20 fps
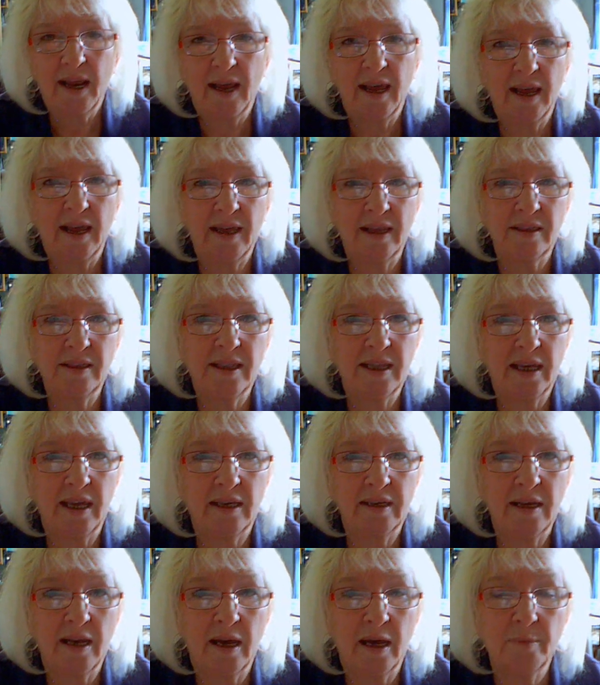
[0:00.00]
And
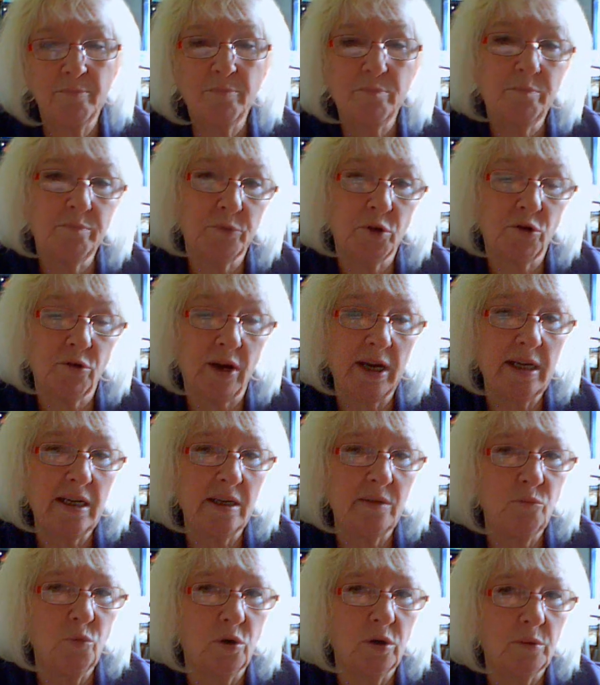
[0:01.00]
then
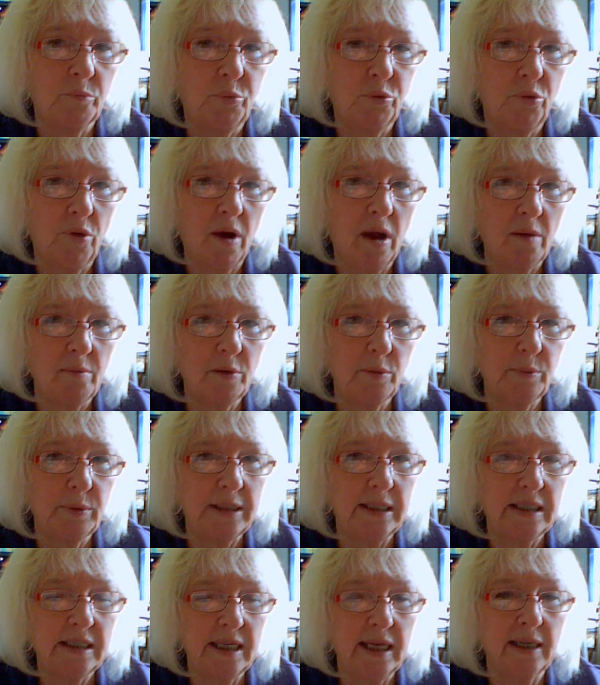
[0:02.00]
grading will
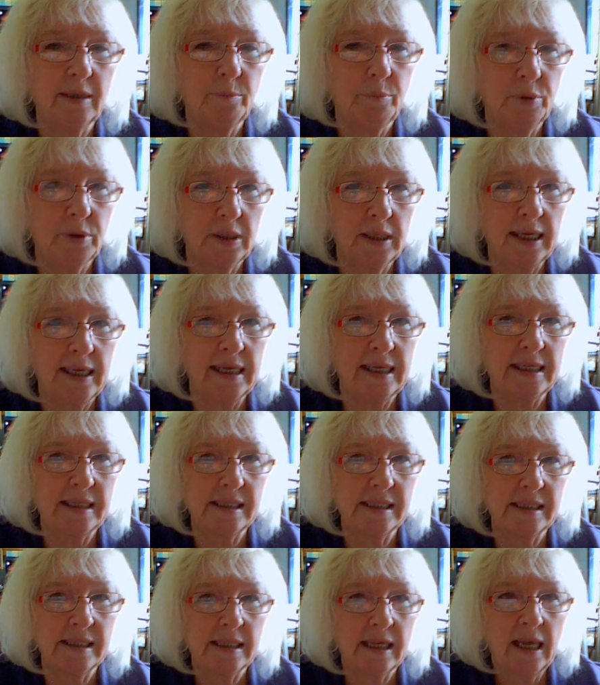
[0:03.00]
probably take
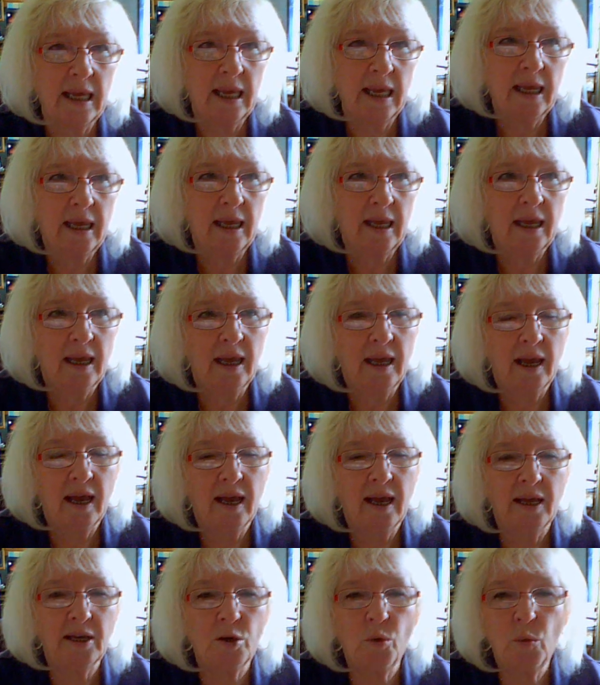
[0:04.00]
place,
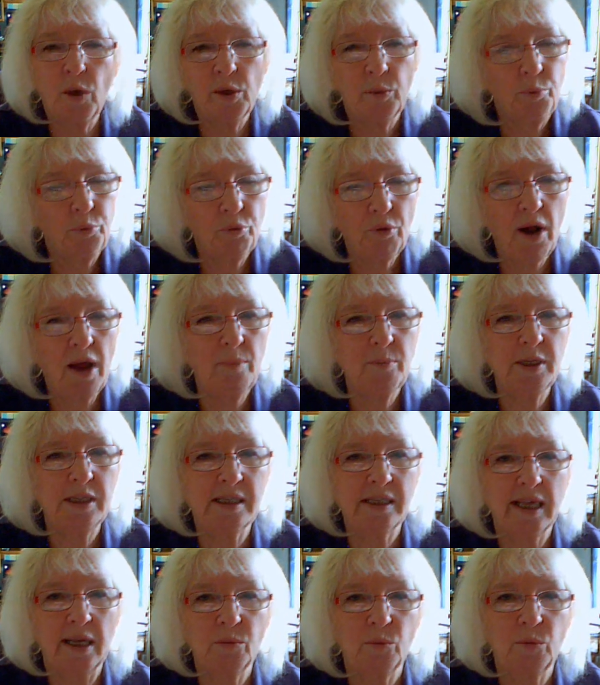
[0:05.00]
I don't want to
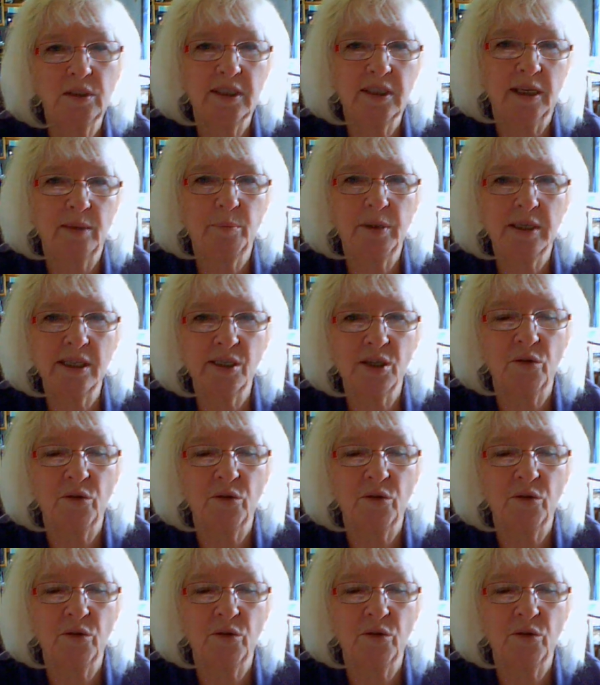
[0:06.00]
promise that it will take place